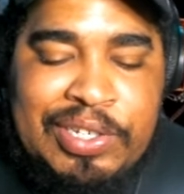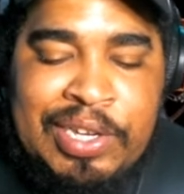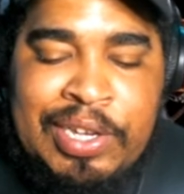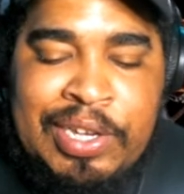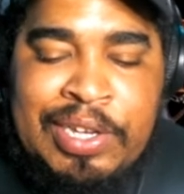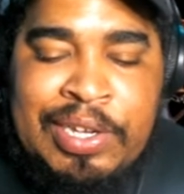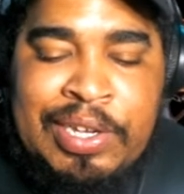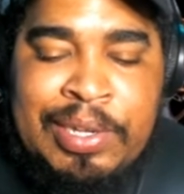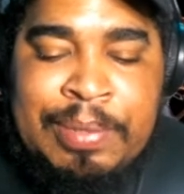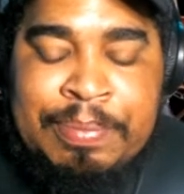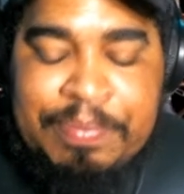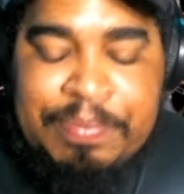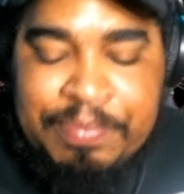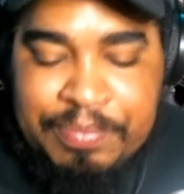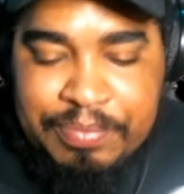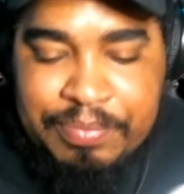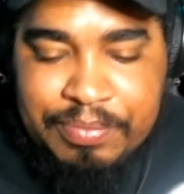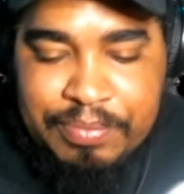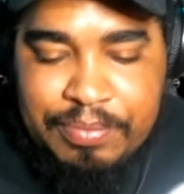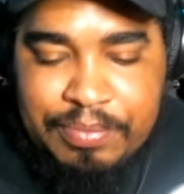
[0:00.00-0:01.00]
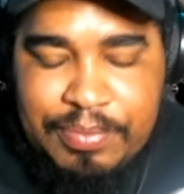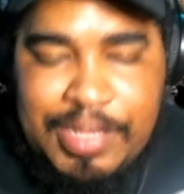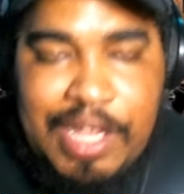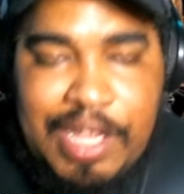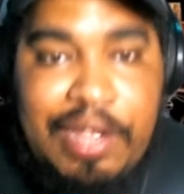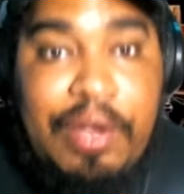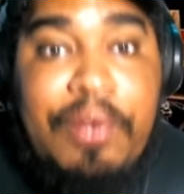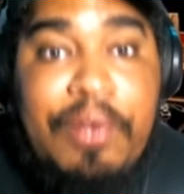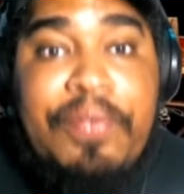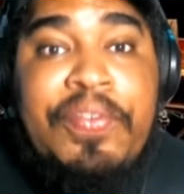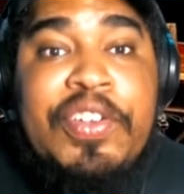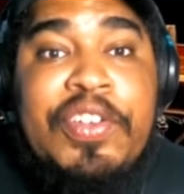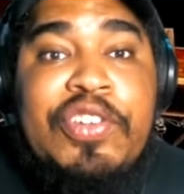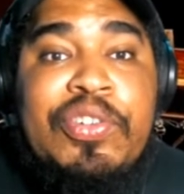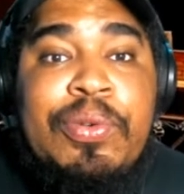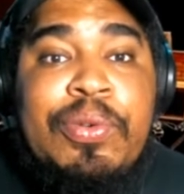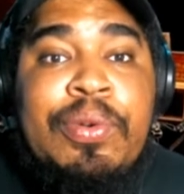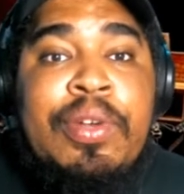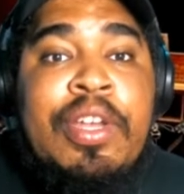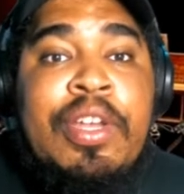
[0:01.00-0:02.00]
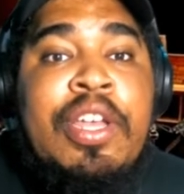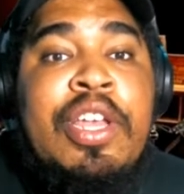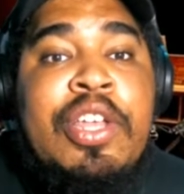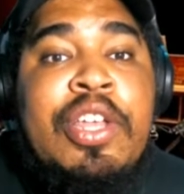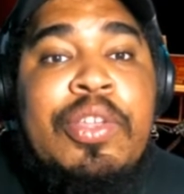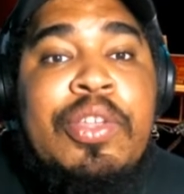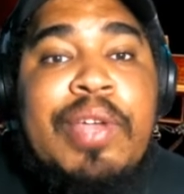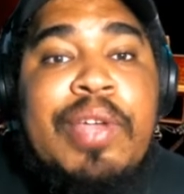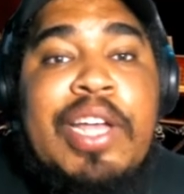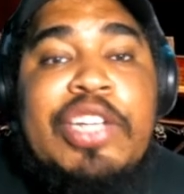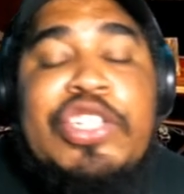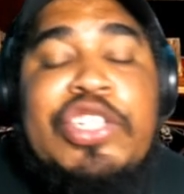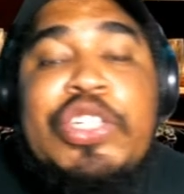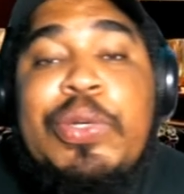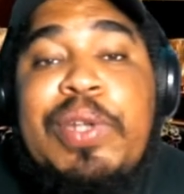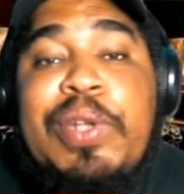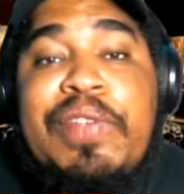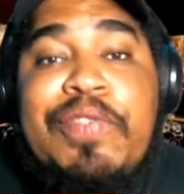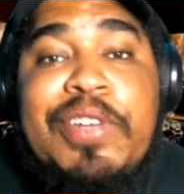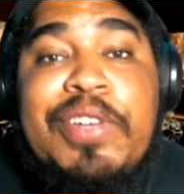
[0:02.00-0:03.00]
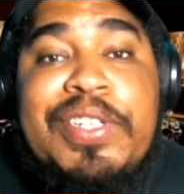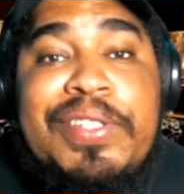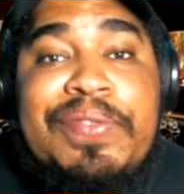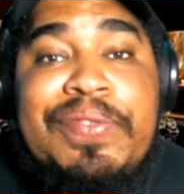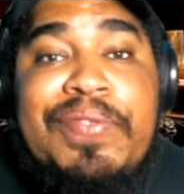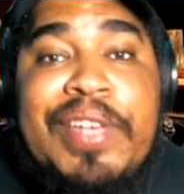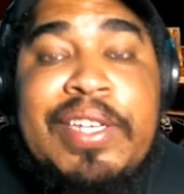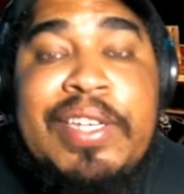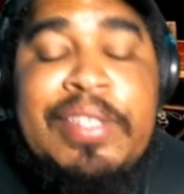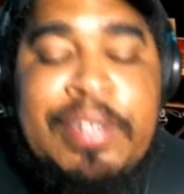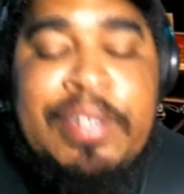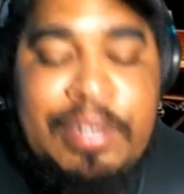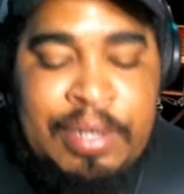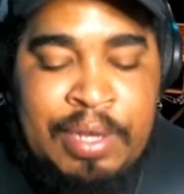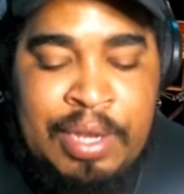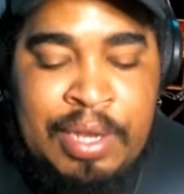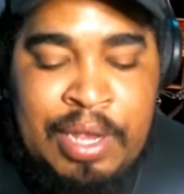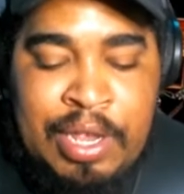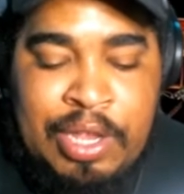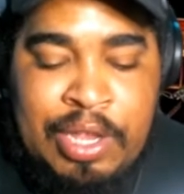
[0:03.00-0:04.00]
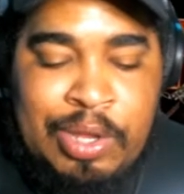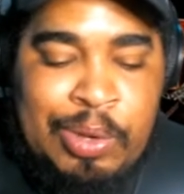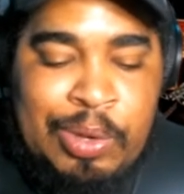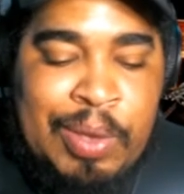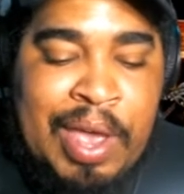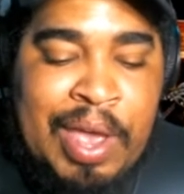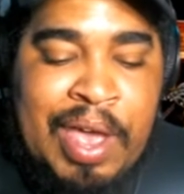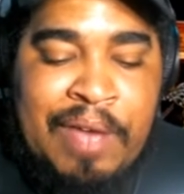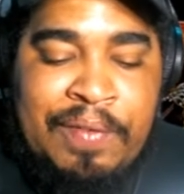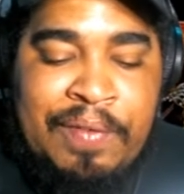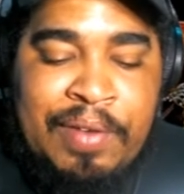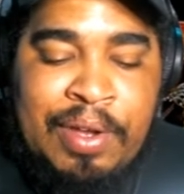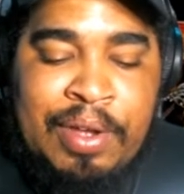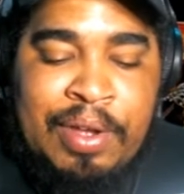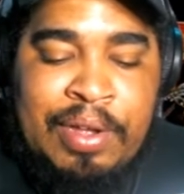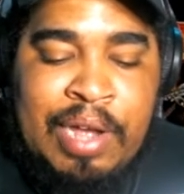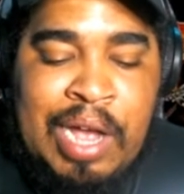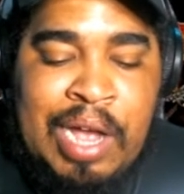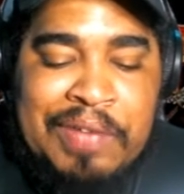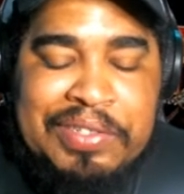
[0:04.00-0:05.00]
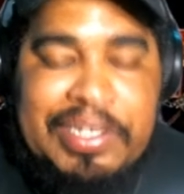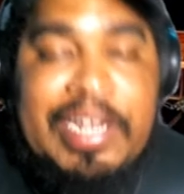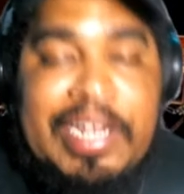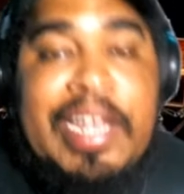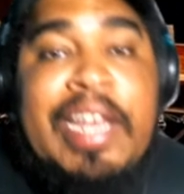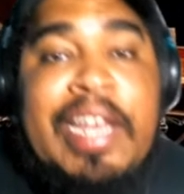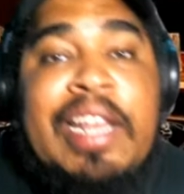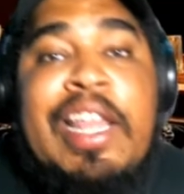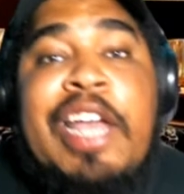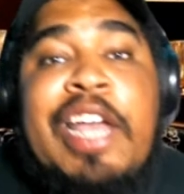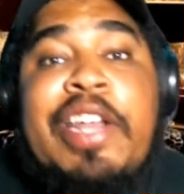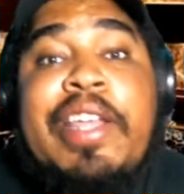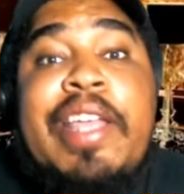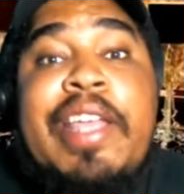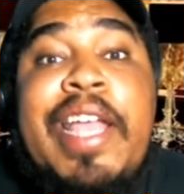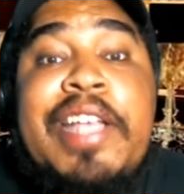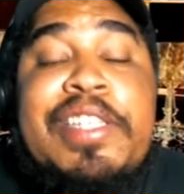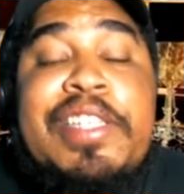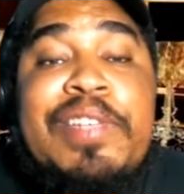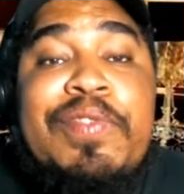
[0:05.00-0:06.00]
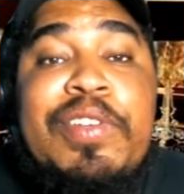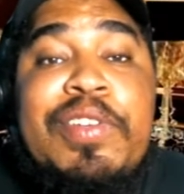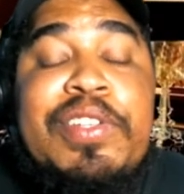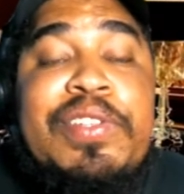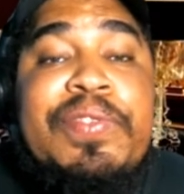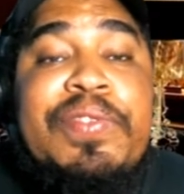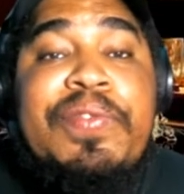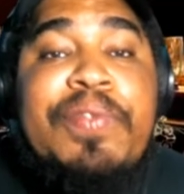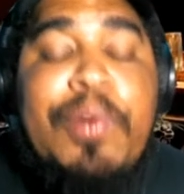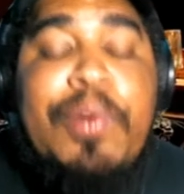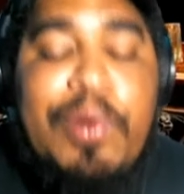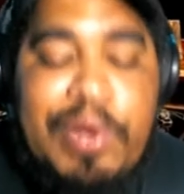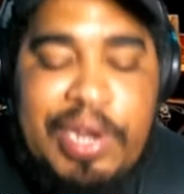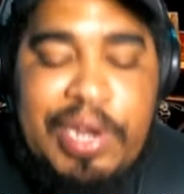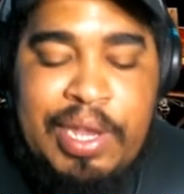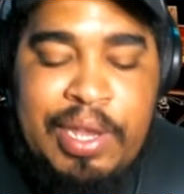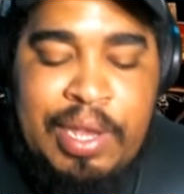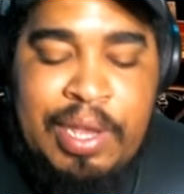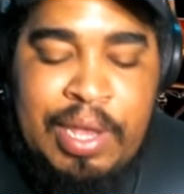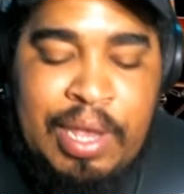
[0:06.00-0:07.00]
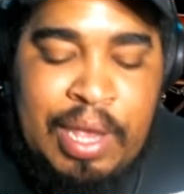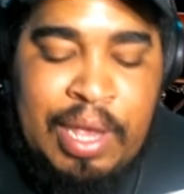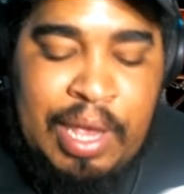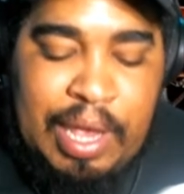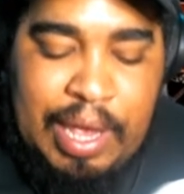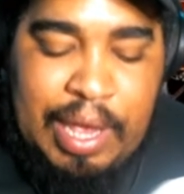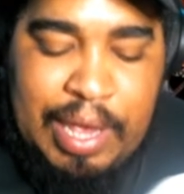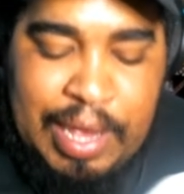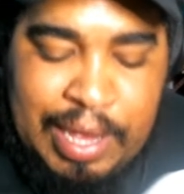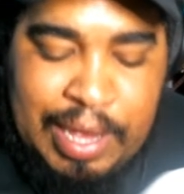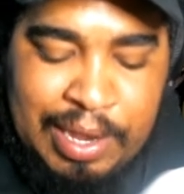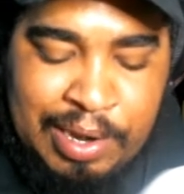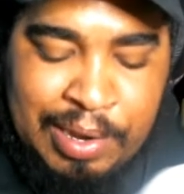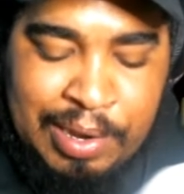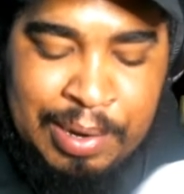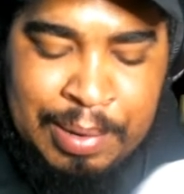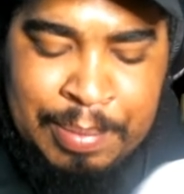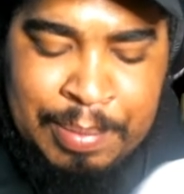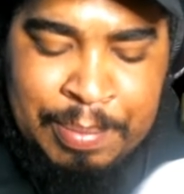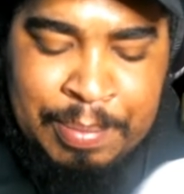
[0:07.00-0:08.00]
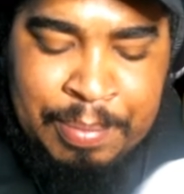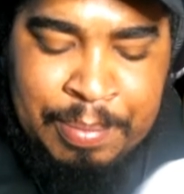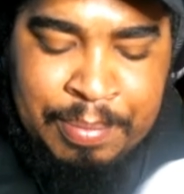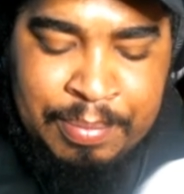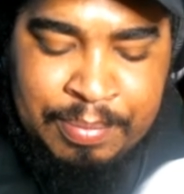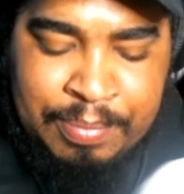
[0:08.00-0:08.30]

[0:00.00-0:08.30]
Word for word: uh, Official. You got Shuni versus Vixen. You have uh, obviously the headliner Casey versus Forty, and um,